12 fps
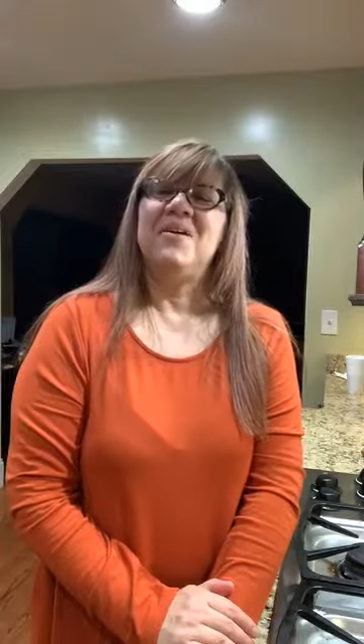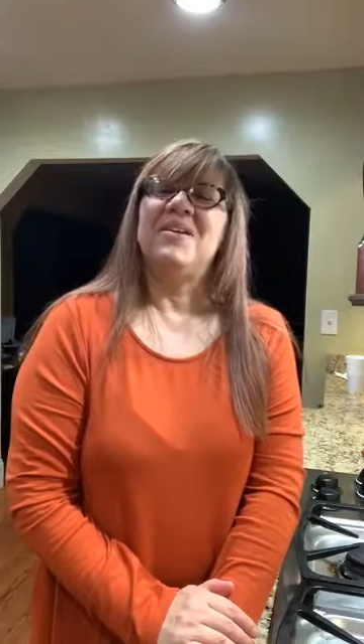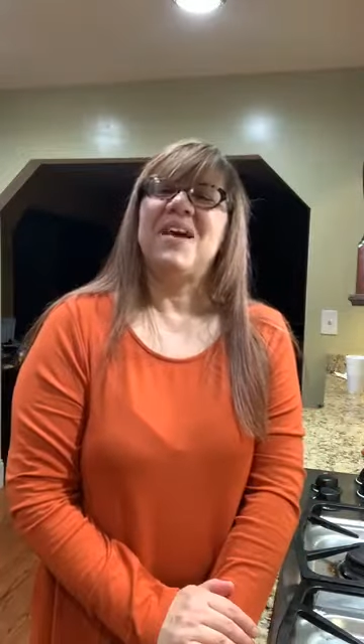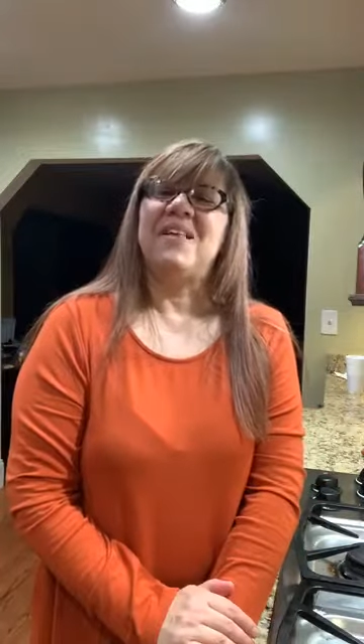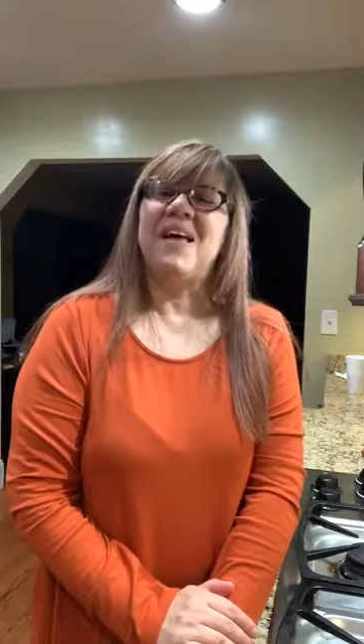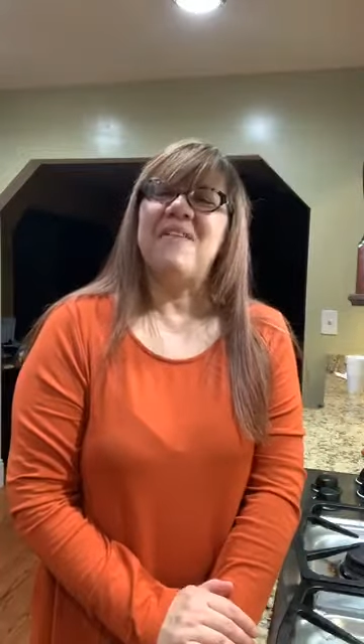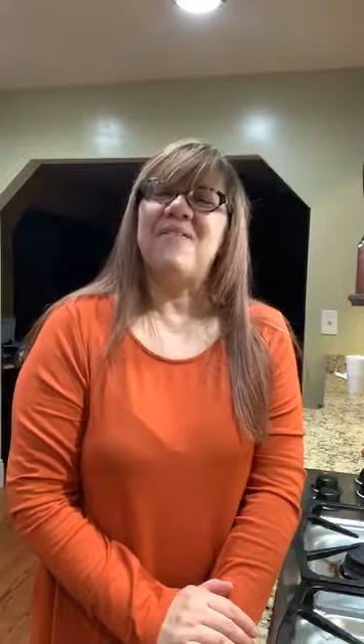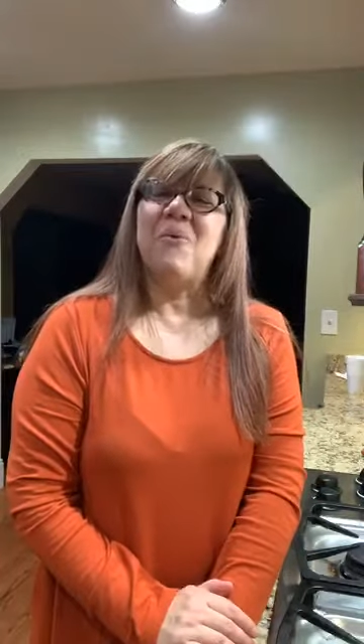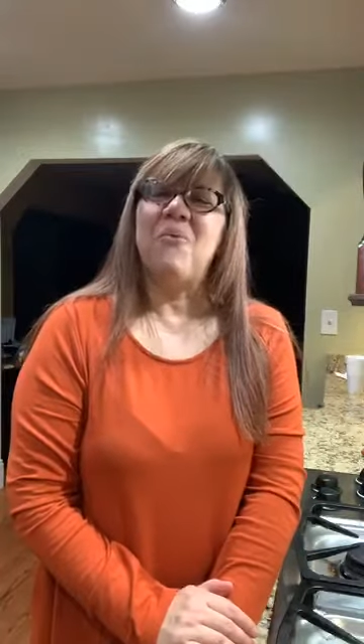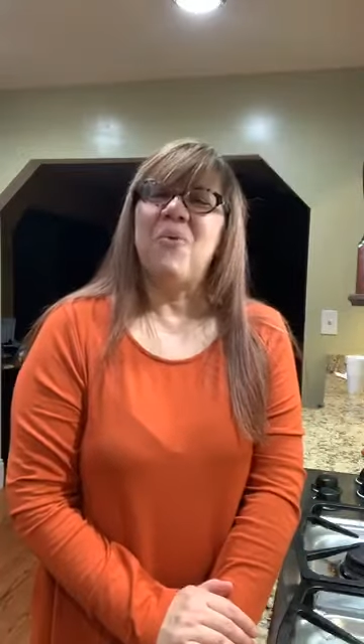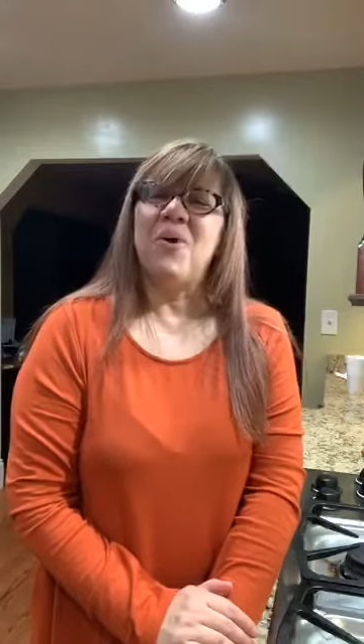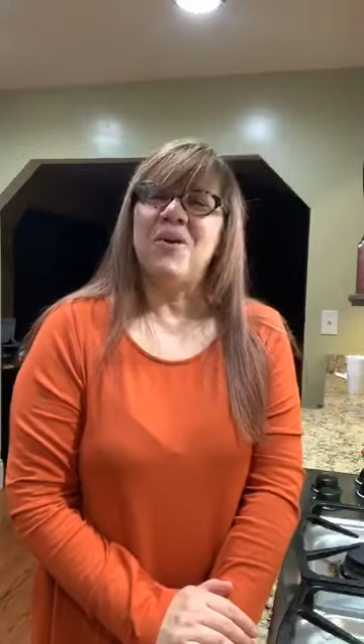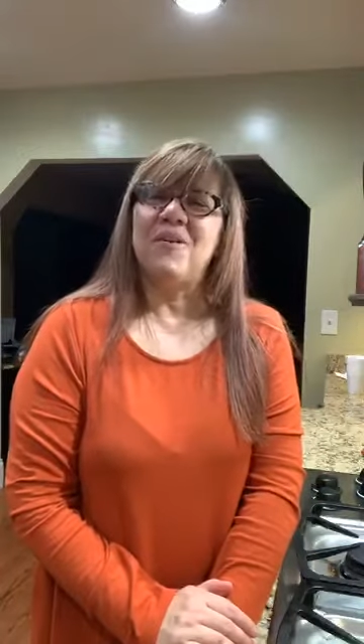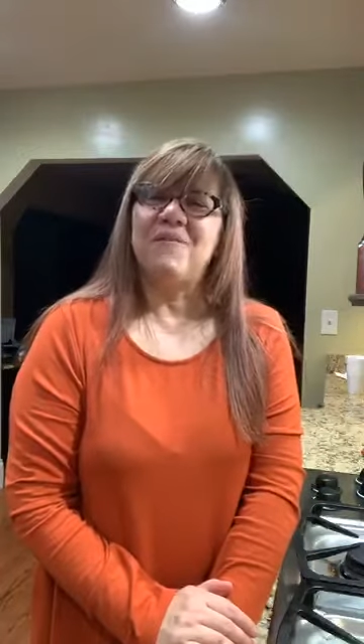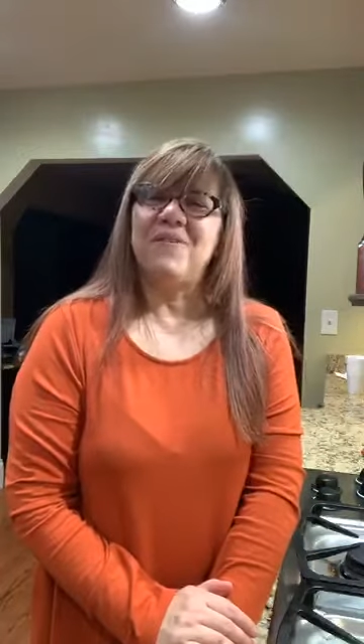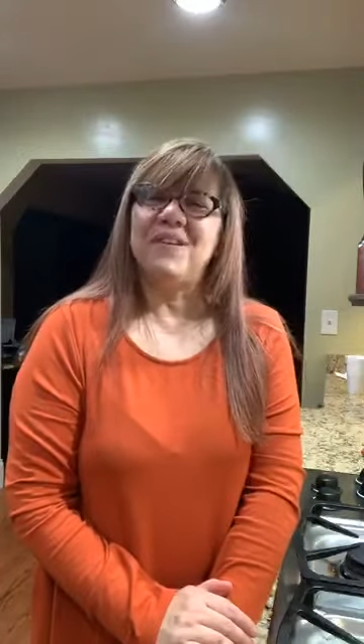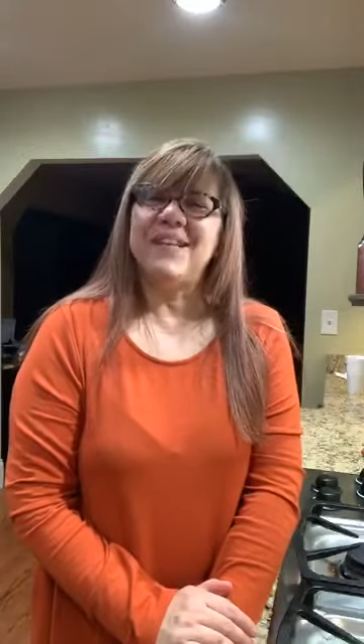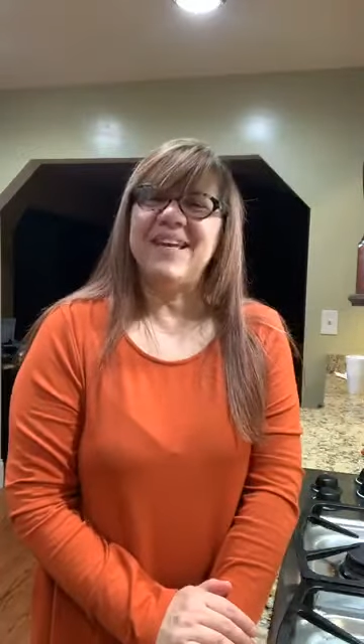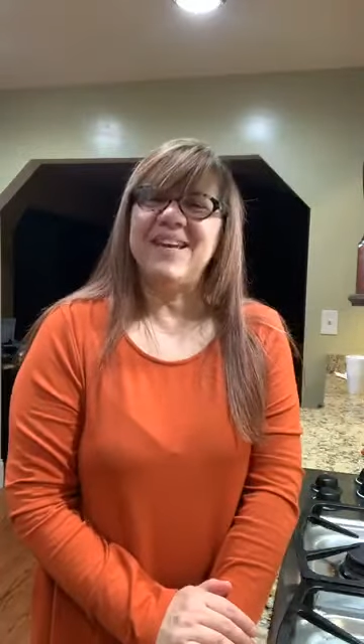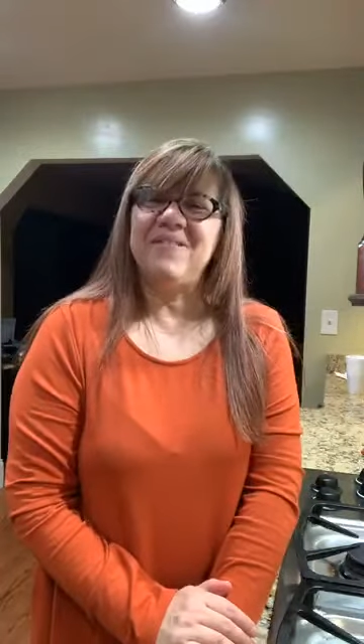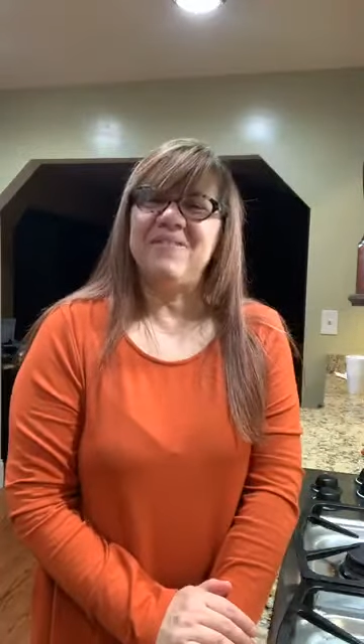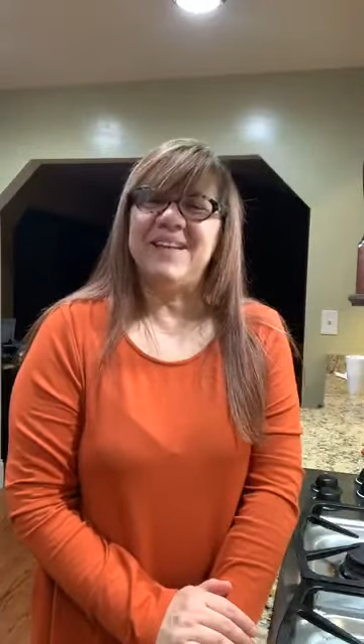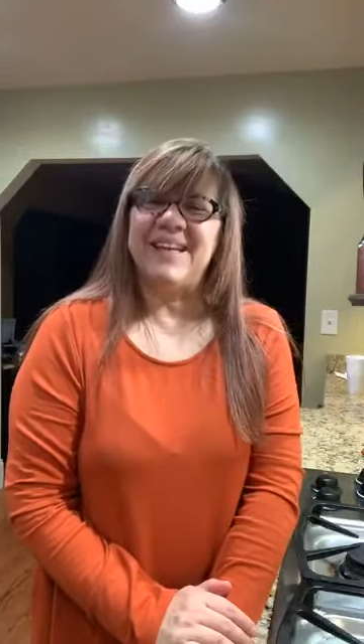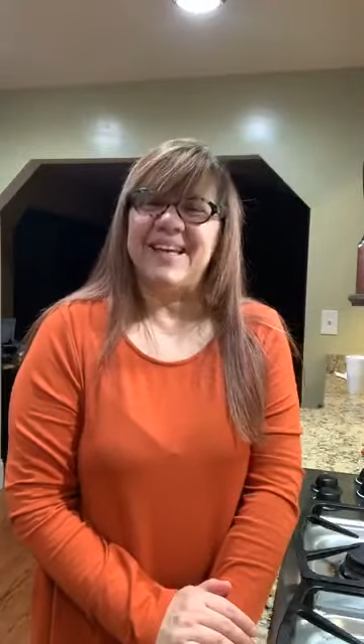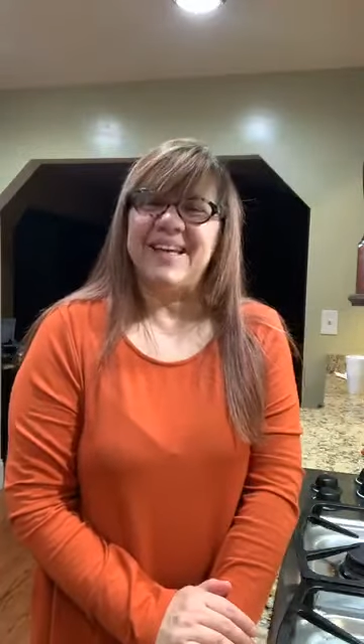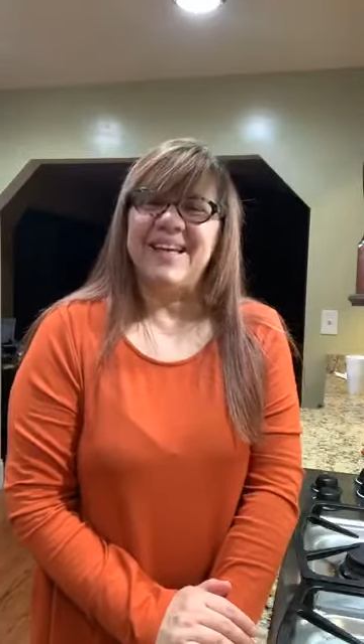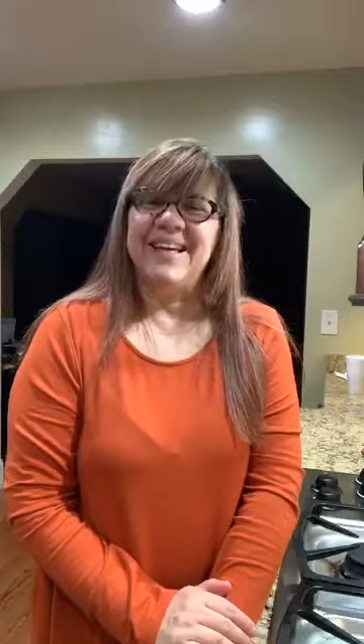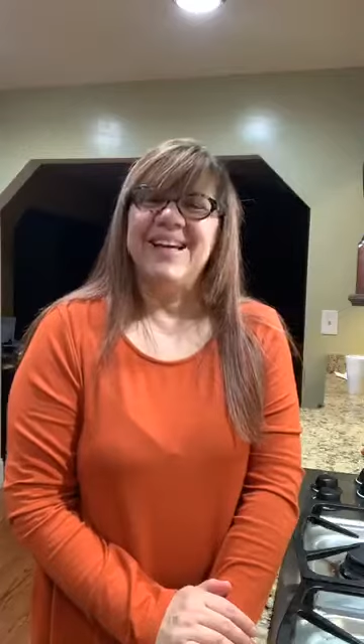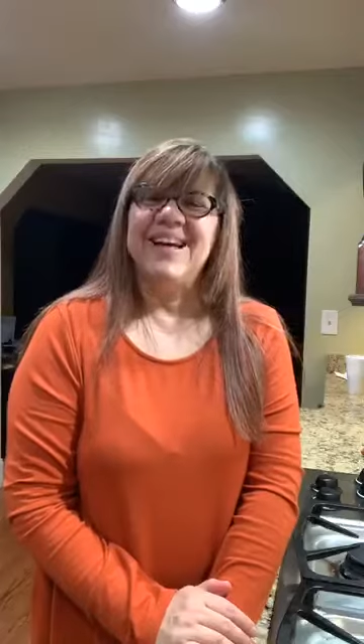Y'all have a wonderful evening.